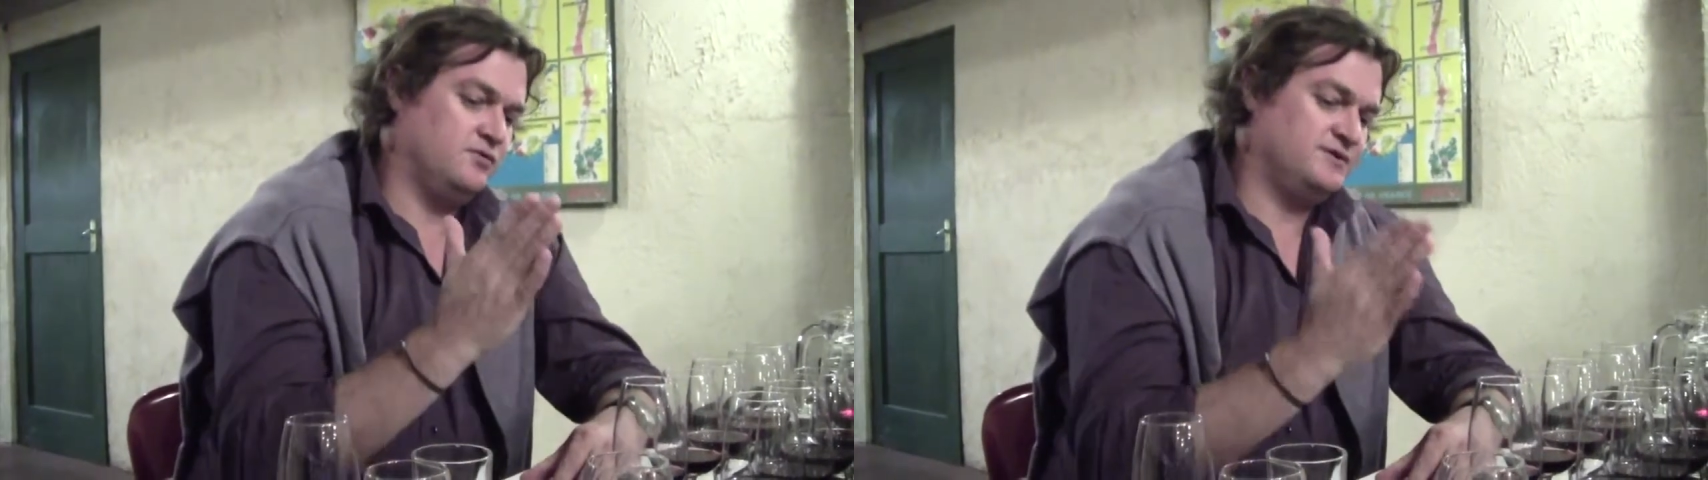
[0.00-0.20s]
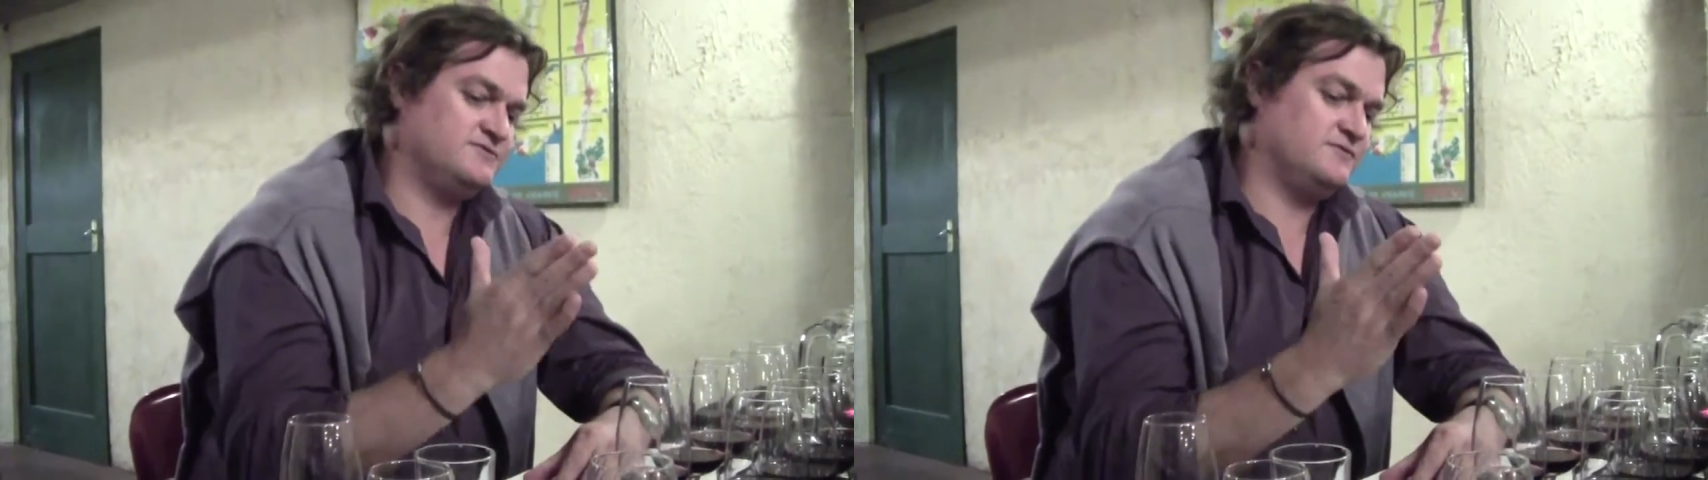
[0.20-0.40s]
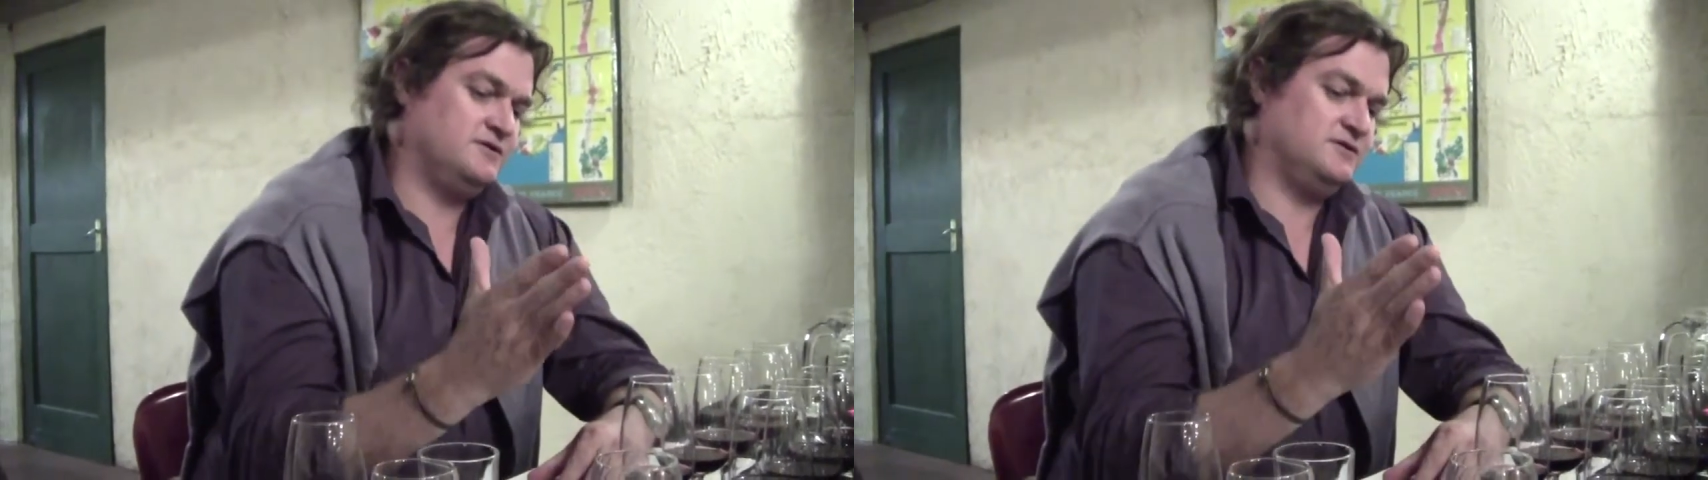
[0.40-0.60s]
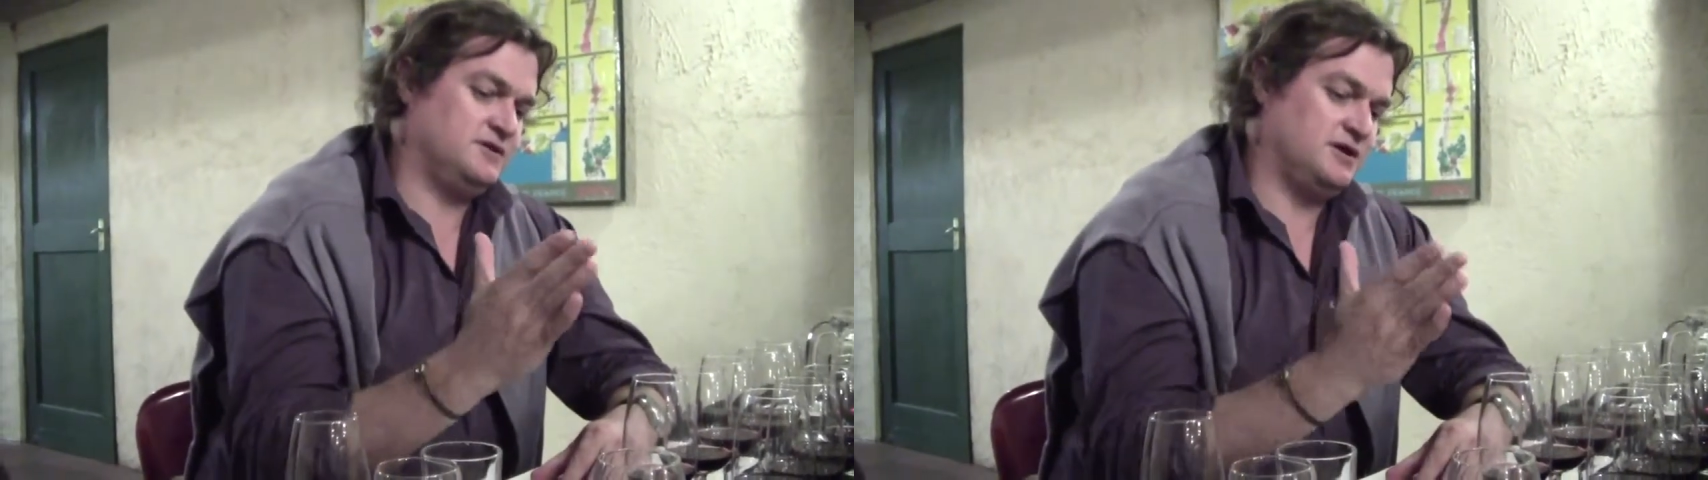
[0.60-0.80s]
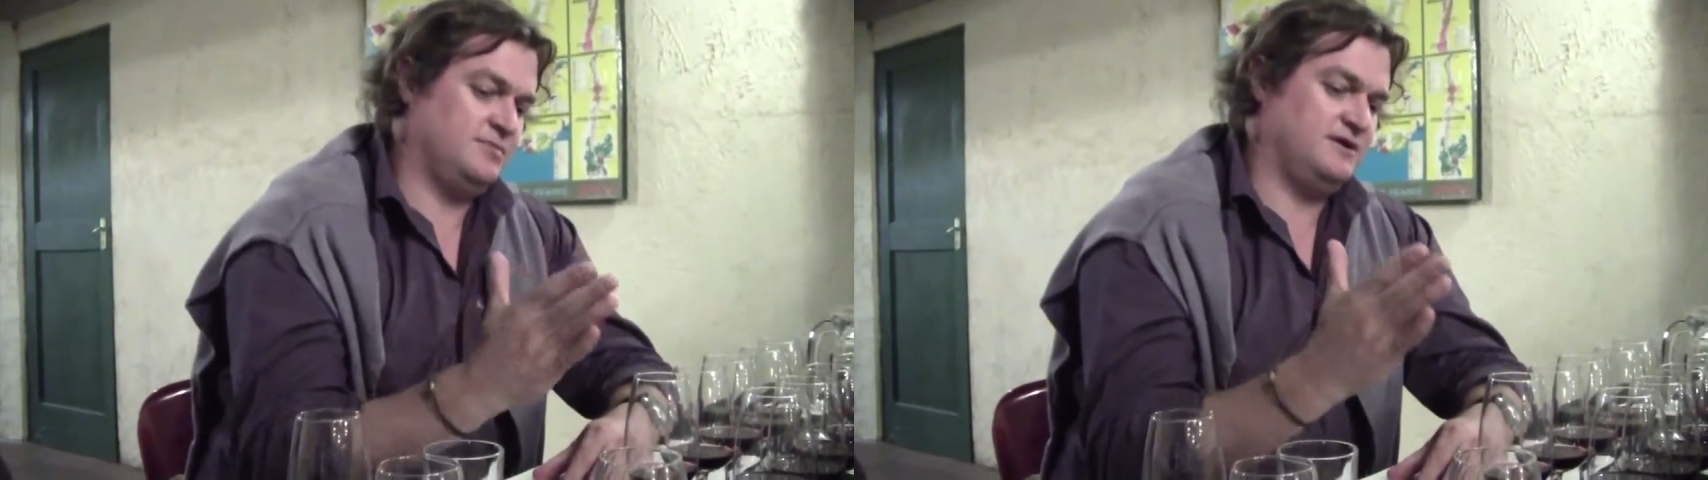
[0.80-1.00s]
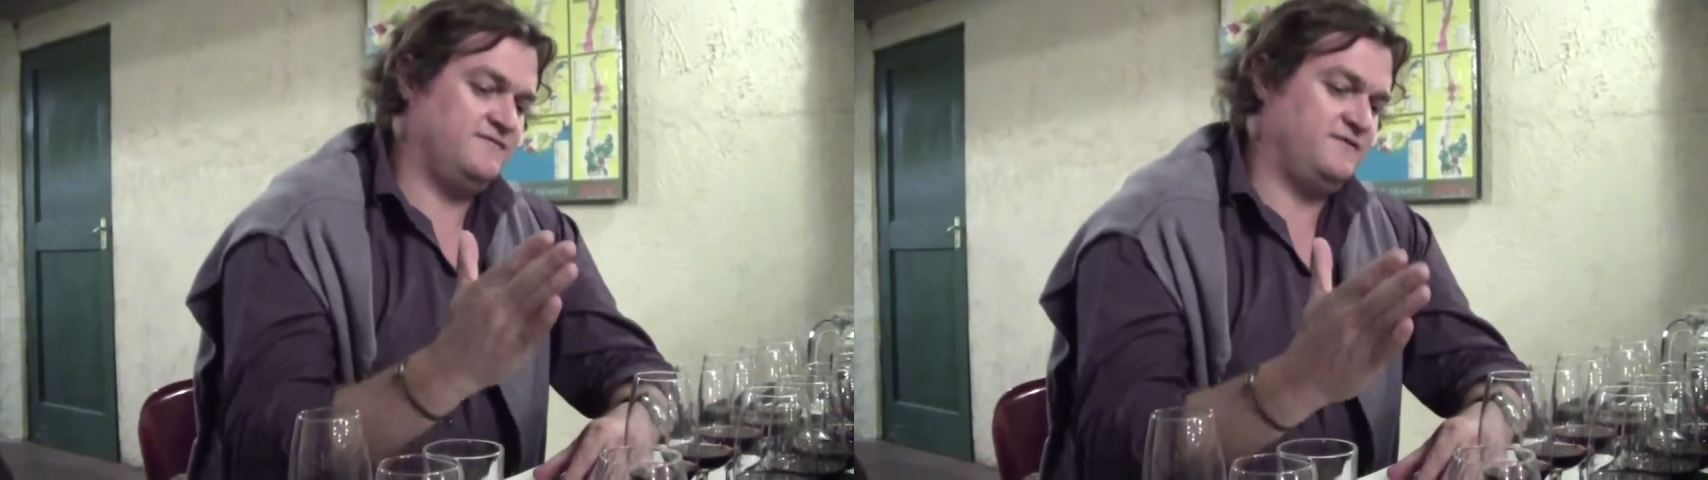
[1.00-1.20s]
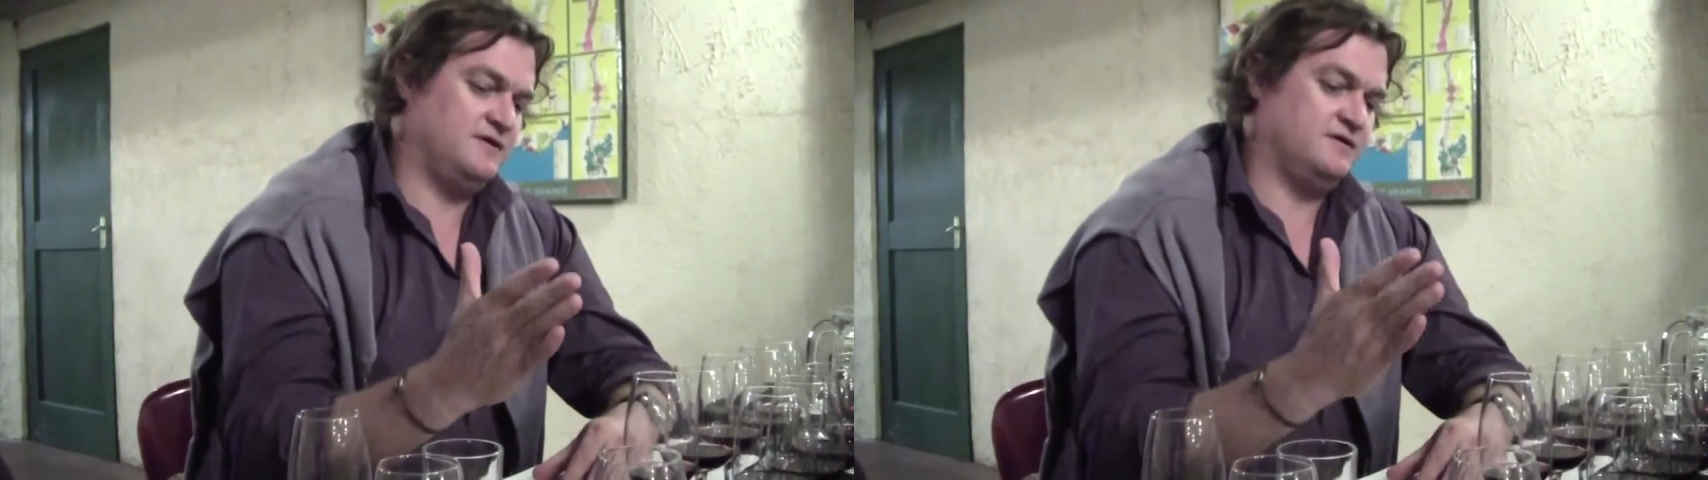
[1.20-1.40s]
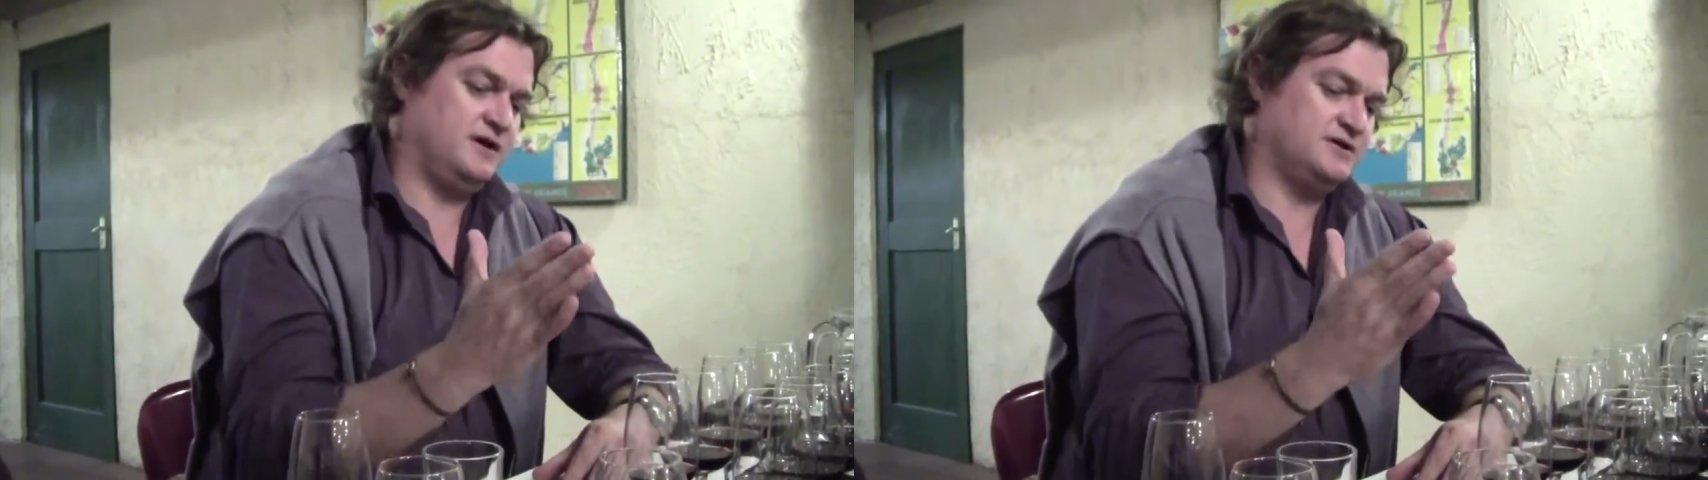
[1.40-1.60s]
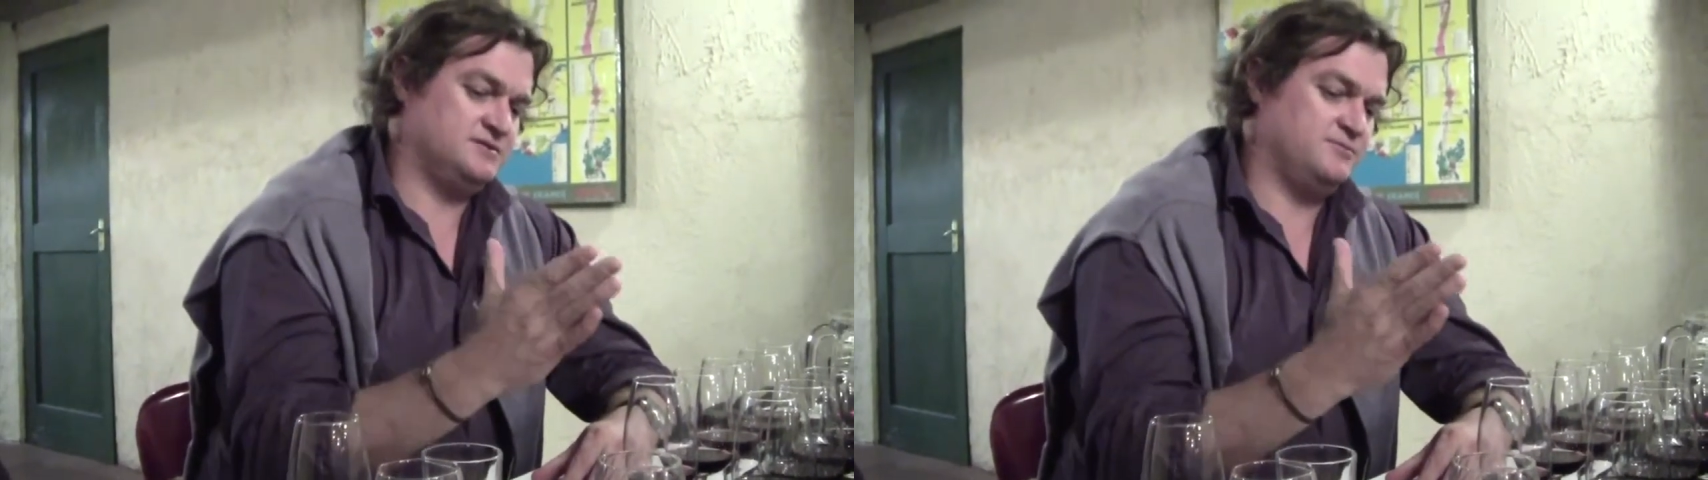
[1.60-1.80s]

always treated Cabernet Franc as